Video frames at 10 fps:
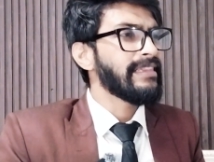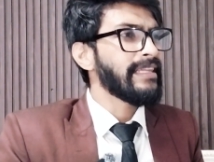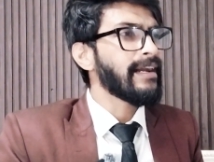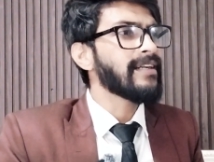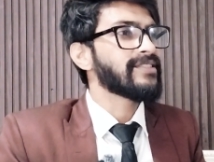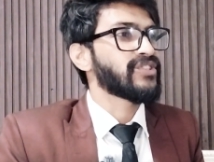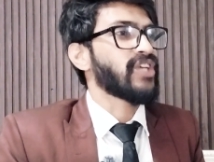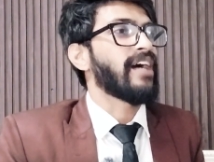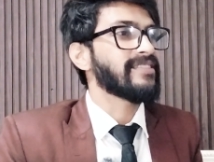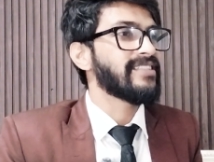there are
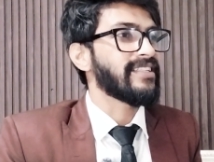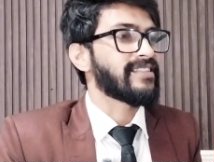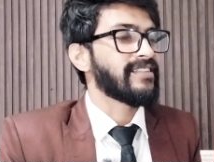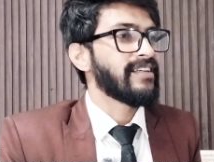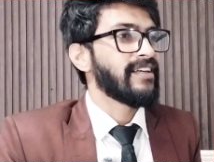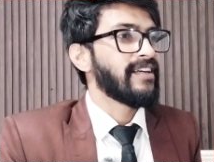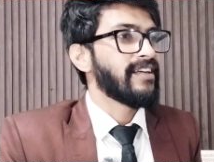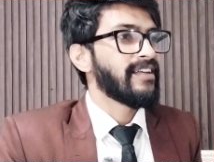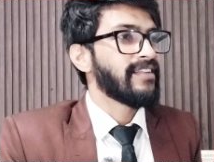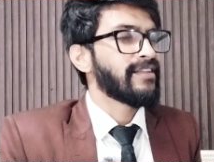chances
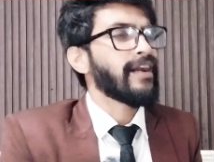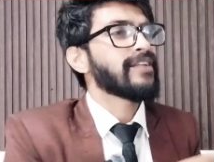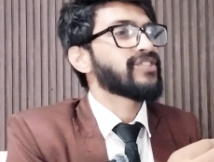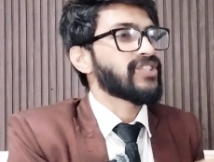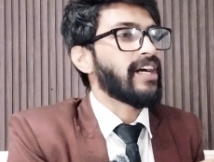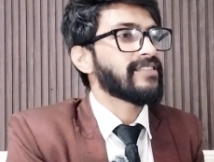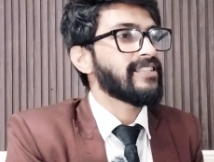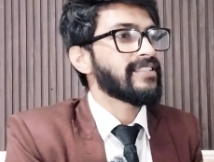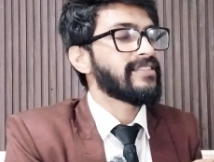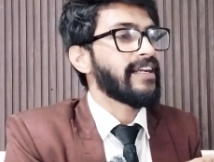
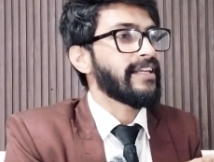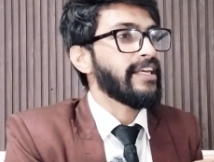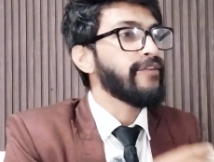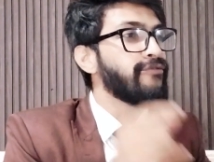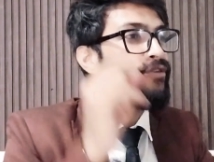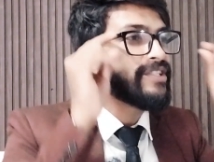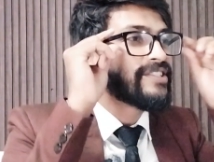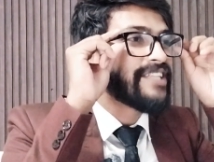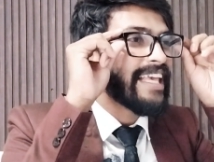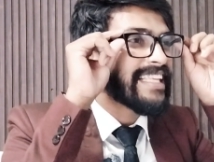that if we
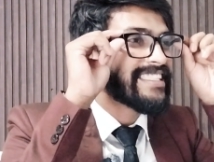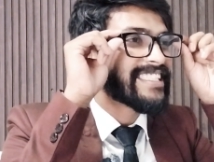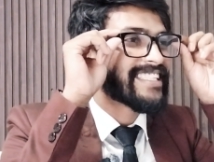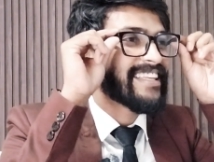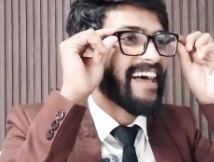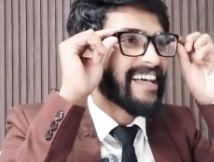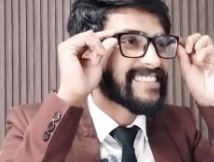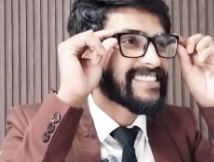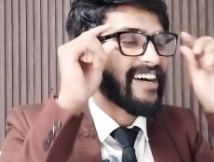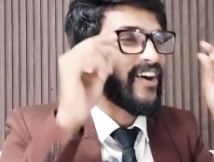change this
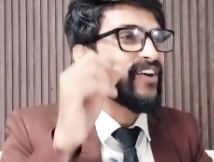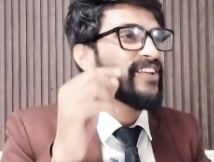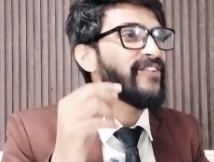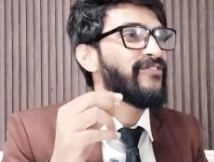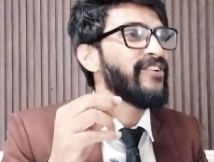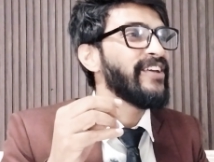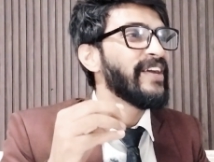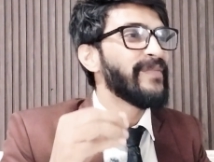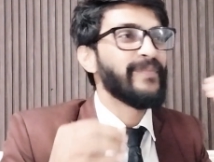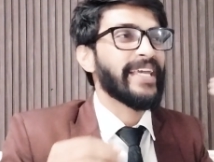glass, or if
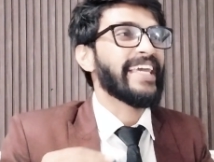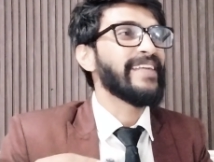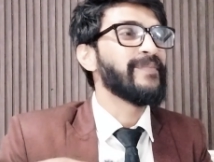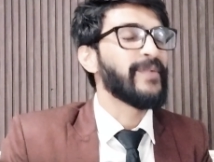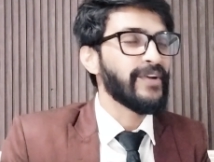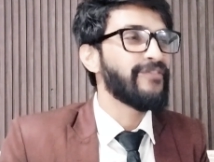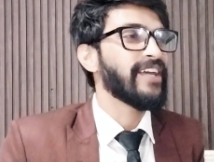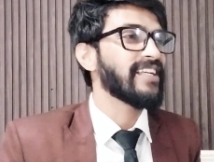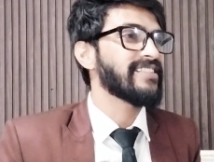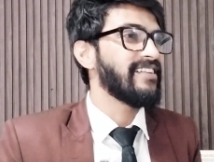we make any
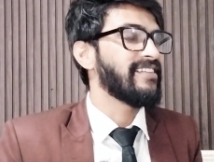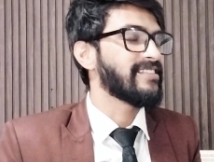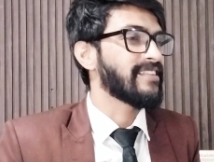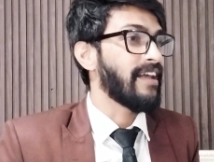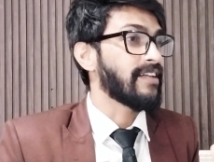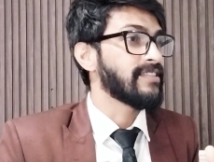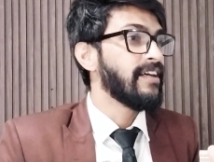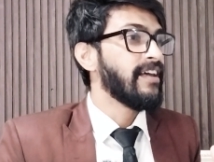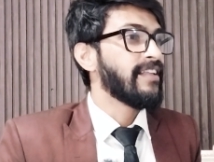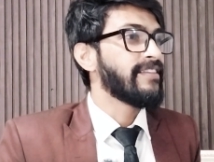modification in this glass,
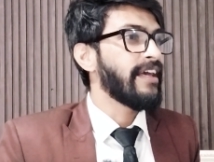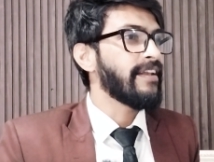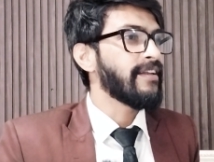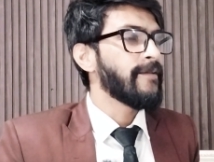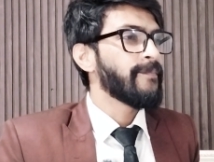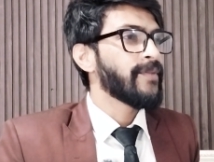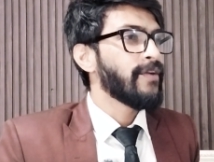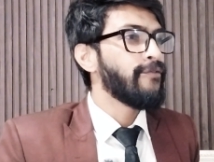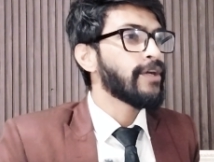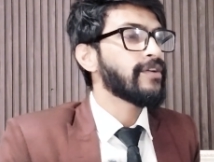then
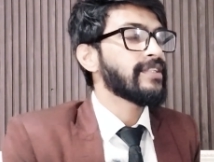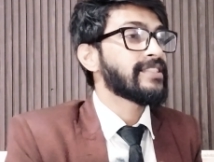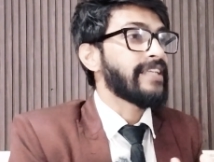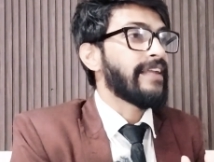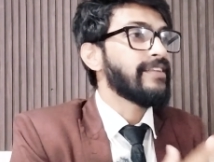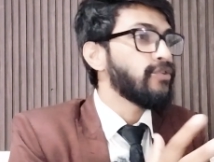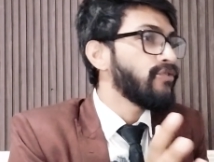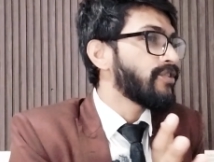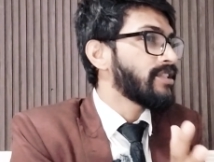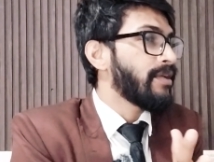we could understand the
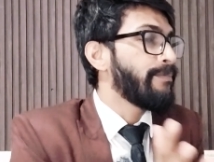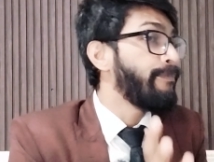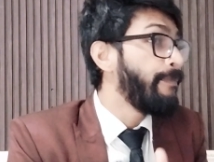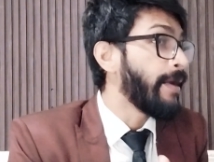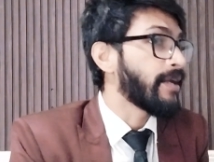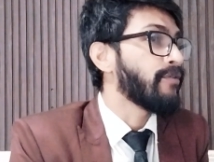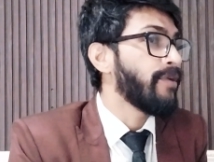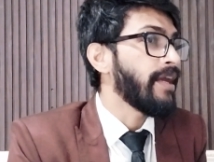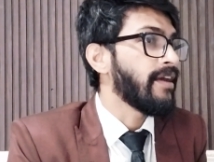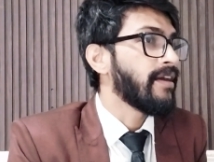universe in a better
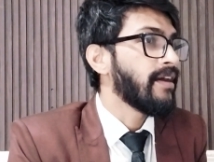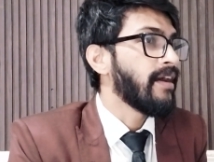way,